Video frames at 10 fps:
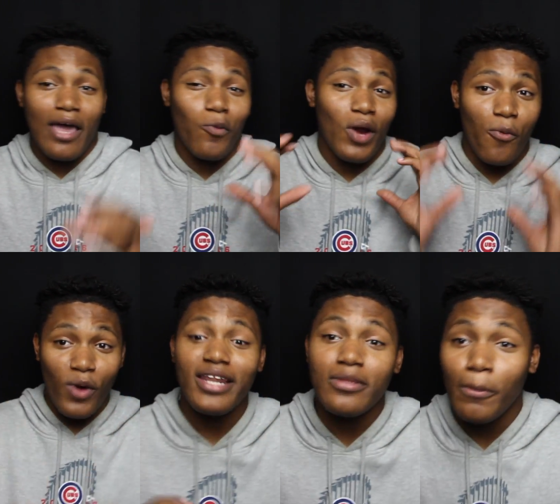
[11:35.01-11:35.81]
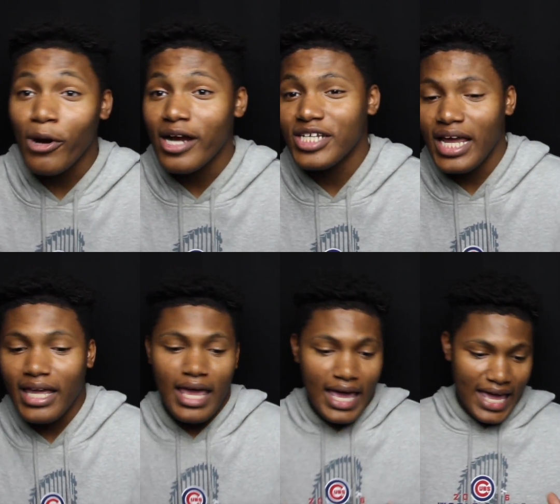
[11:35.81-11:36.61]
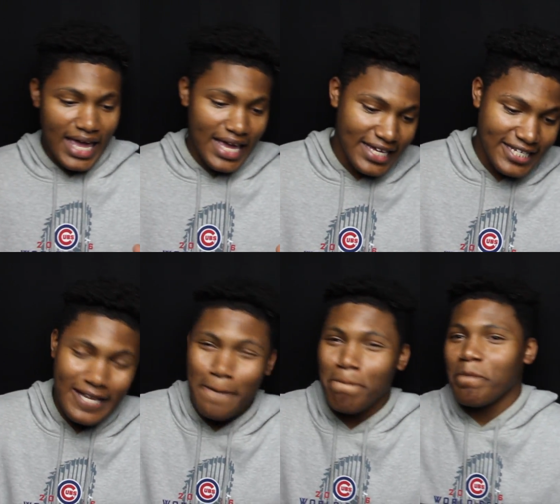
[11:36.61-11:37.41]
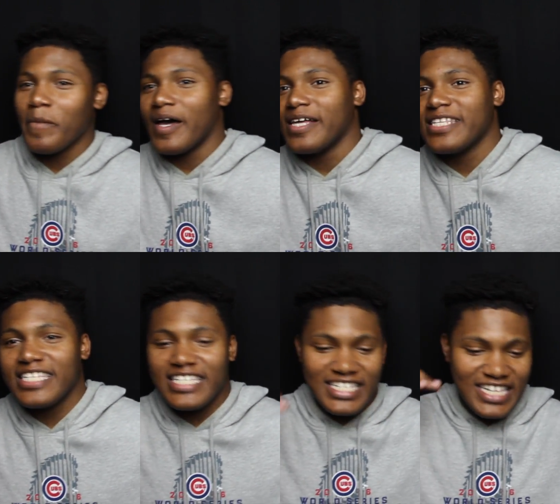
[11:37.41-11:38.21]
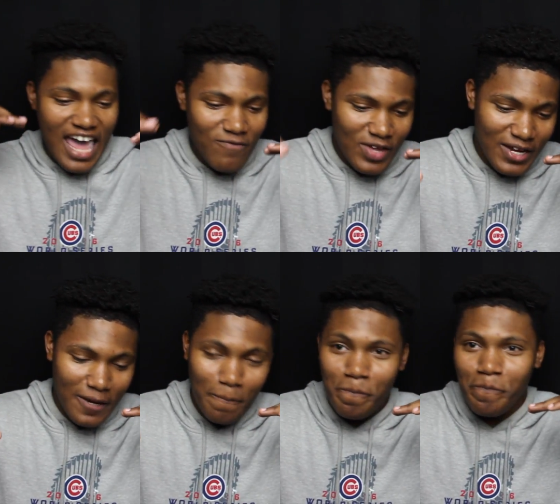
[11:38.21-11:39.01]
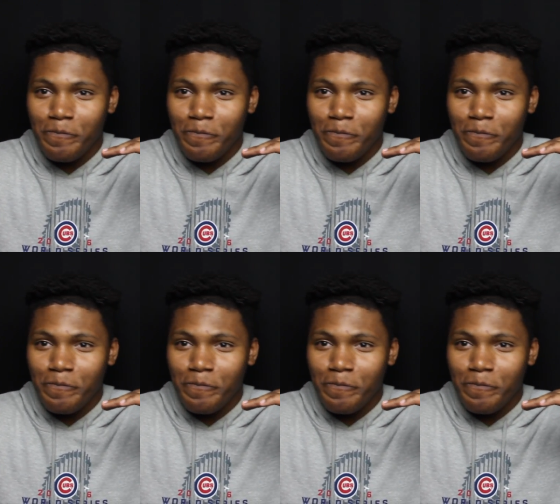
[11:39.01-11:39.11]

and what I rated the project is a 7.